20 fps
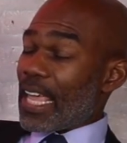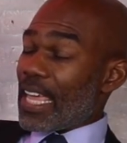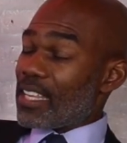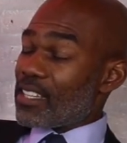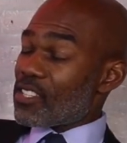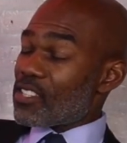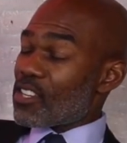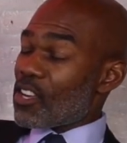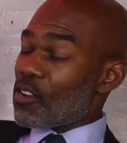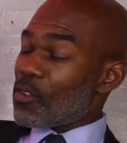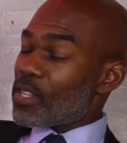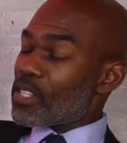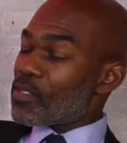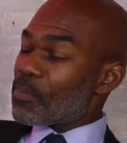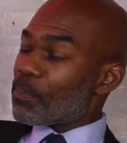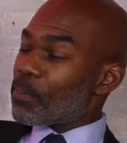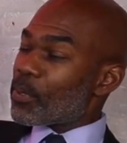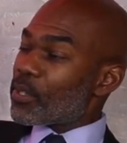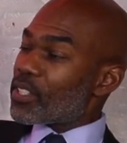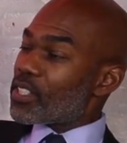And so
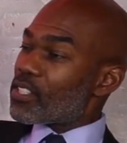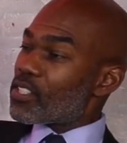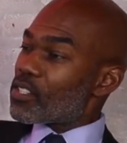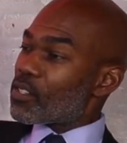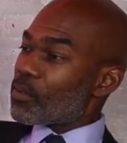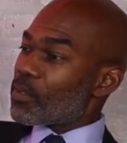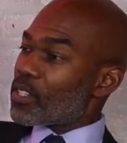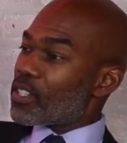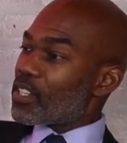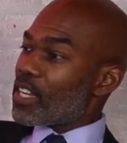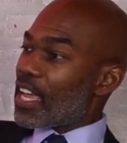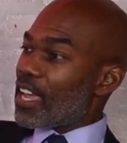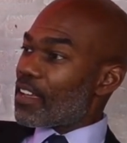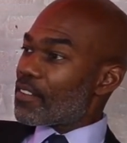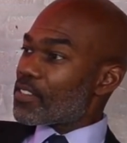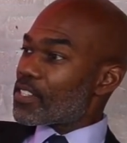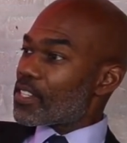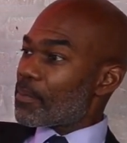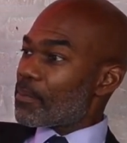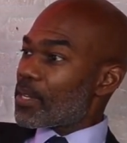it's pretty surreal to
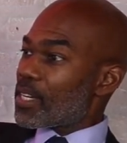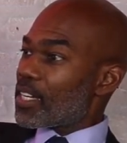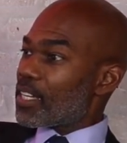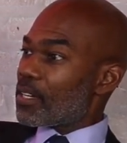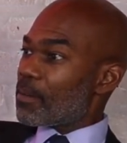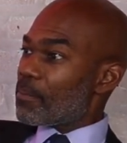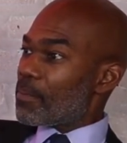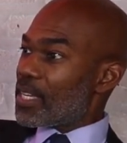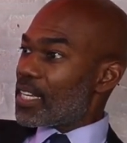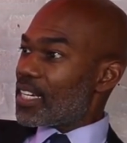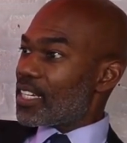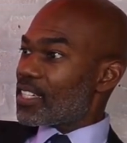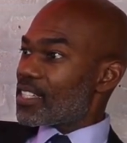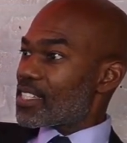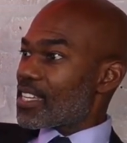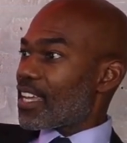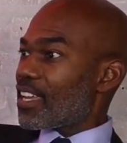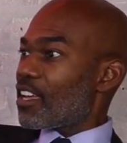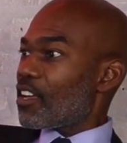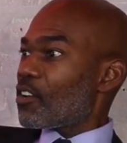have somebody at a meeting
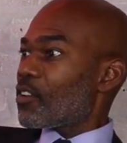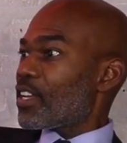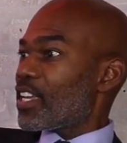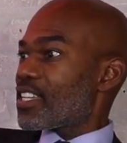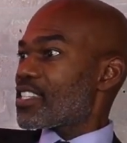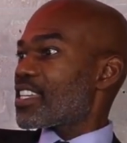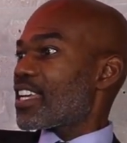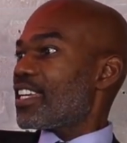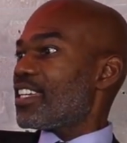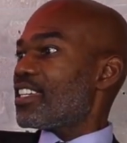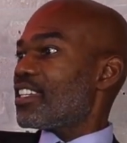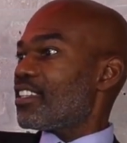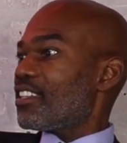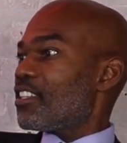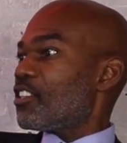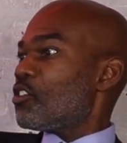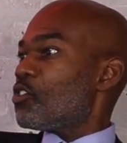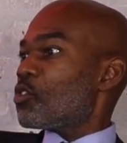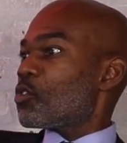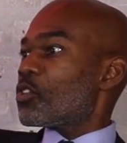say, oh yes, I did
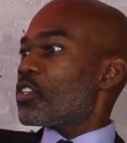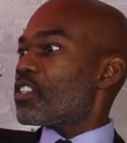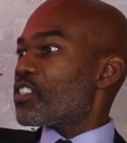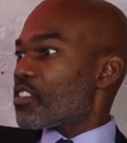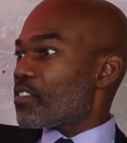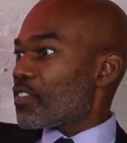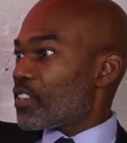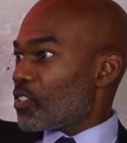the Julius